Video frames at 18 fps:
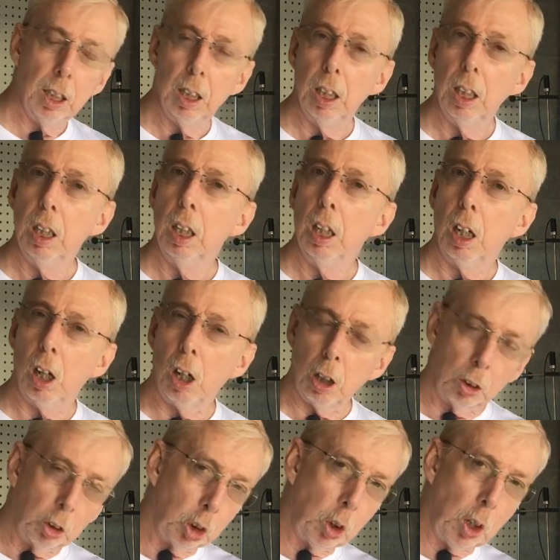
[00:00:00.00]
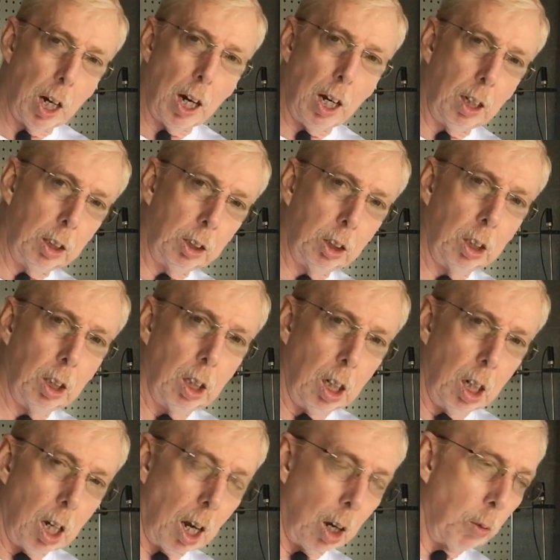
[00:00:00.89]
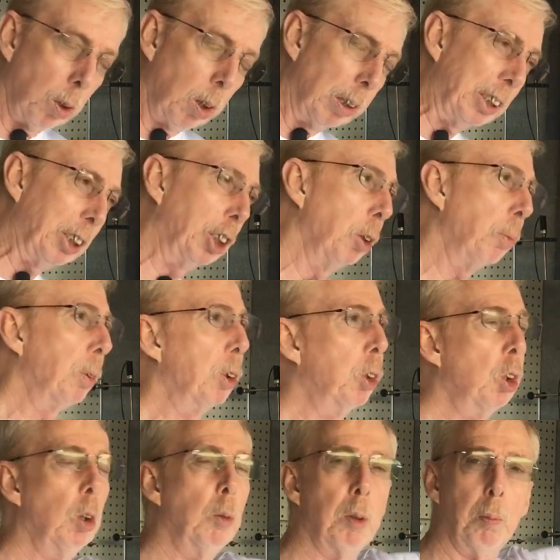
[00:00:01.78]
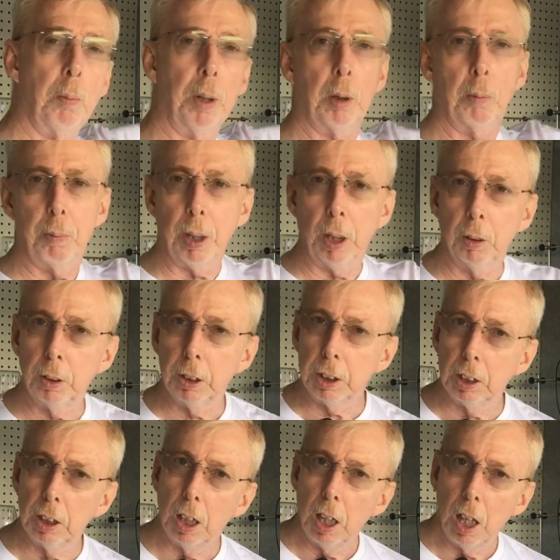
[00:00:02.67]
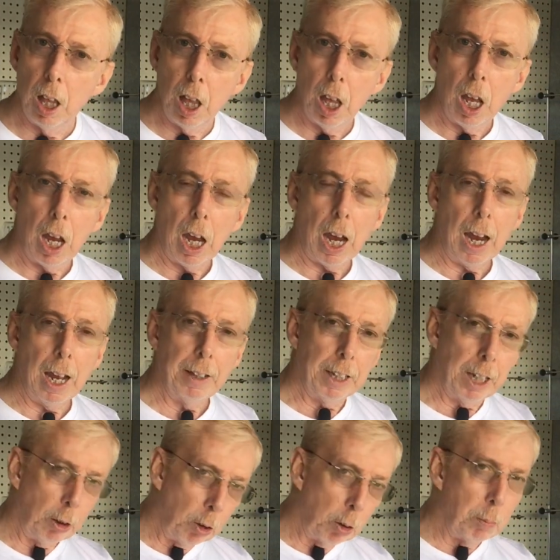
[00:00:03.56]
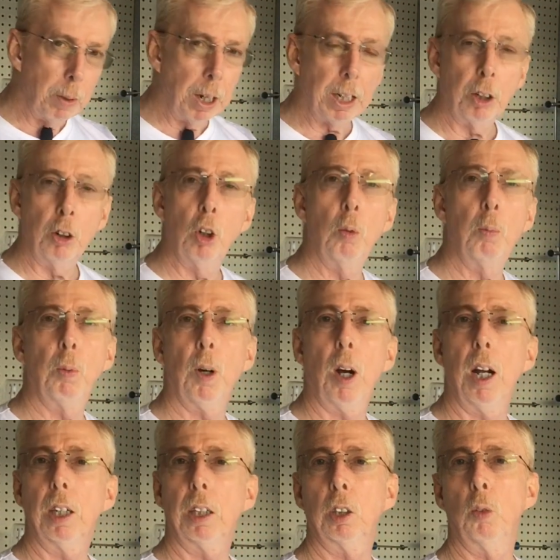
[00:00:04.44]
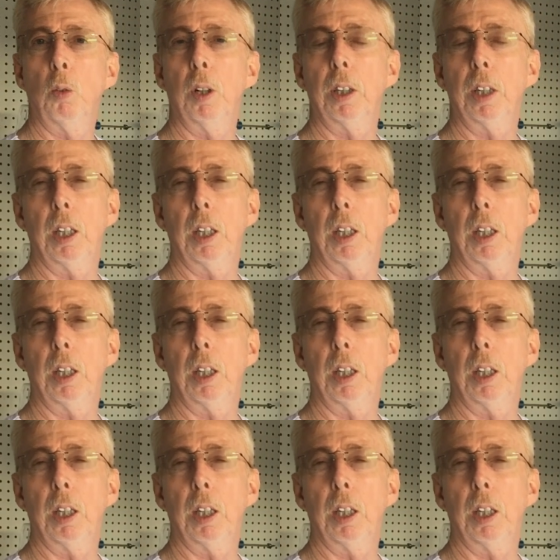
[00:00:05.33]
our trash, and we would ship it to them in big boats, and they would make new products with it.